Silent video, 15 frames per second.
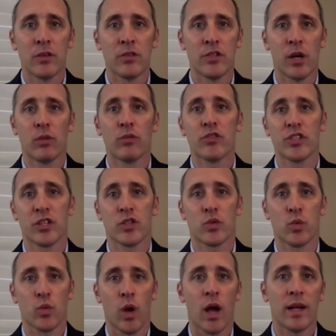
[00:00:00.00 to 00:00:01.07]
don't just
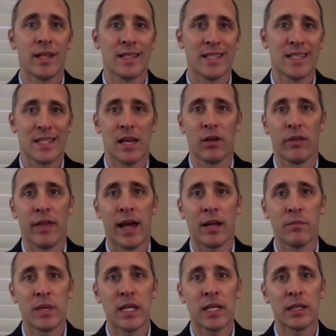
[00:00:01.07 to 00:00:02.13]
run and sell that
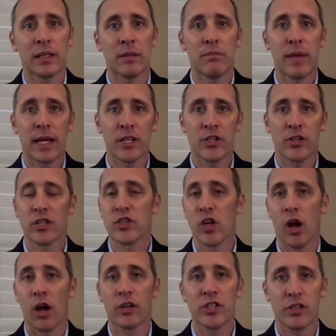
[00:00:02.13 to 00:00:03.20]
immediately. Make sure to
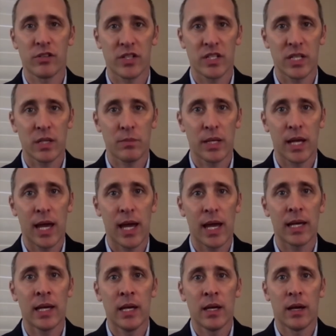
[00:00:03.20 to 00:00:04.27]
talk to your
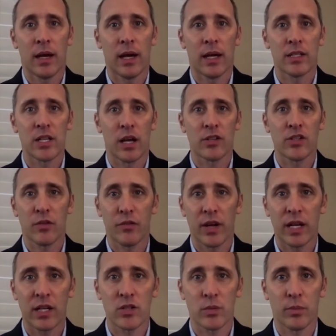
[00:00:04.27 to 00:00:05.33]
CPA, talk to your
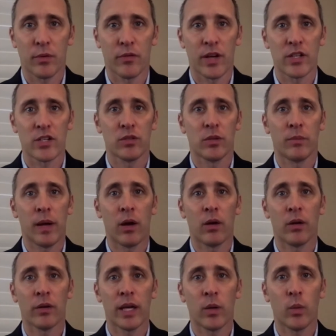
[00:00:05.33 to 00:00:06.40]
financial professional about,
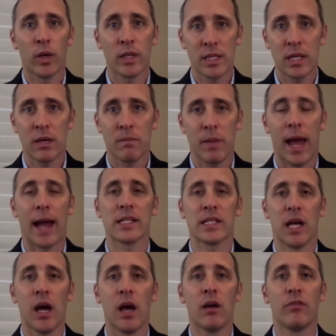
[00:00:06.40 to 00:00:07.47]
okay, what's the impact
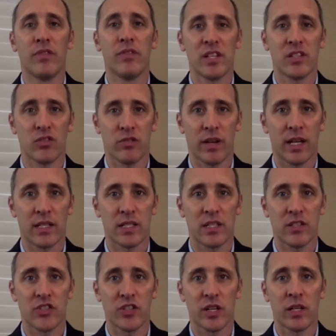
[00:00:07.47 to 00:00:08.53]
of this
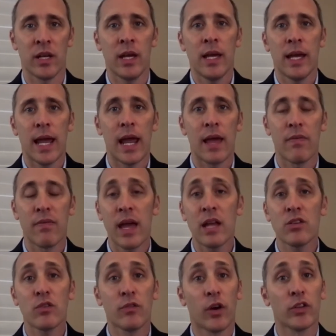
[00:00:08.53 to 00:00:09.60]
transition? And then
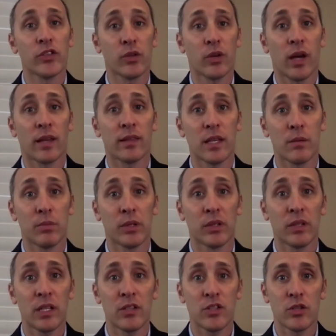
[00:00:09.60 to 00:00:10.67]
you've also got the
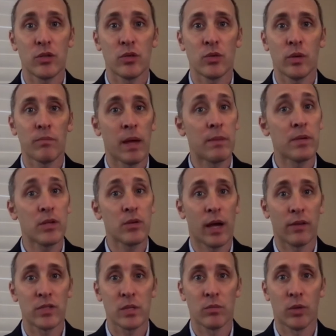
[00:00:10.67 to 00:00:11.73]
ability to, maybe you
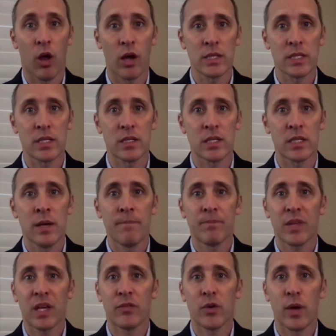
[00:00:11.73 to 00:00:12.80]
have some losses.
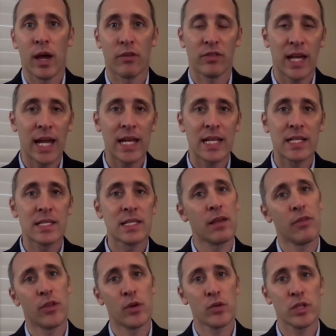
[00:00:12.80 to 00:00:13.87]
If you have gains,
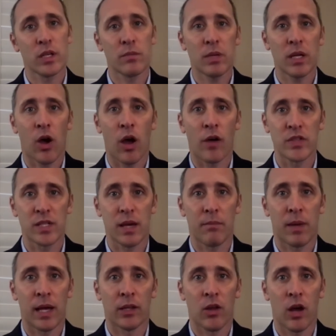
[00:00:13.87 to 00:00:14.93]
those can be offset
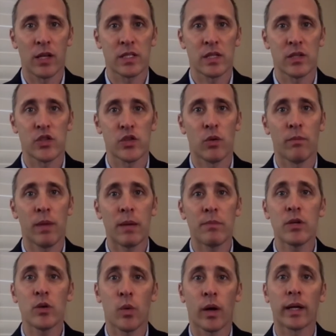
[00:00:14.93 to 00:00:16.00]
by losses. So maybe
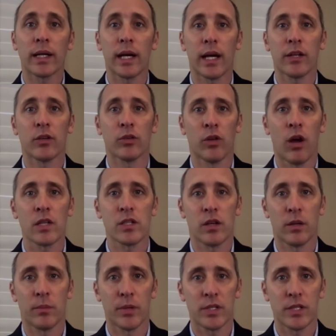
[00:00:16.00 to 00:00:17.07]
you want to cut your loss
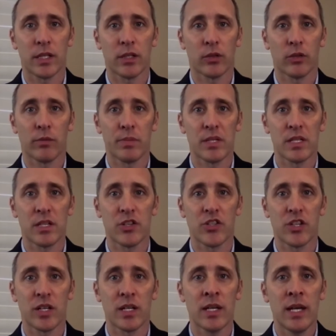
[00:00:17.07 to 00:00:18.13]
on a particular
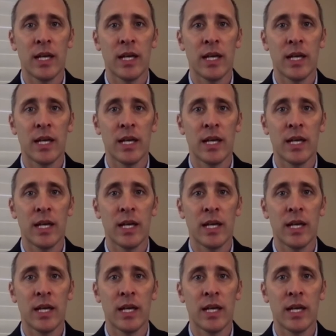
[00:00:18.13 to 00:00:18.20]
position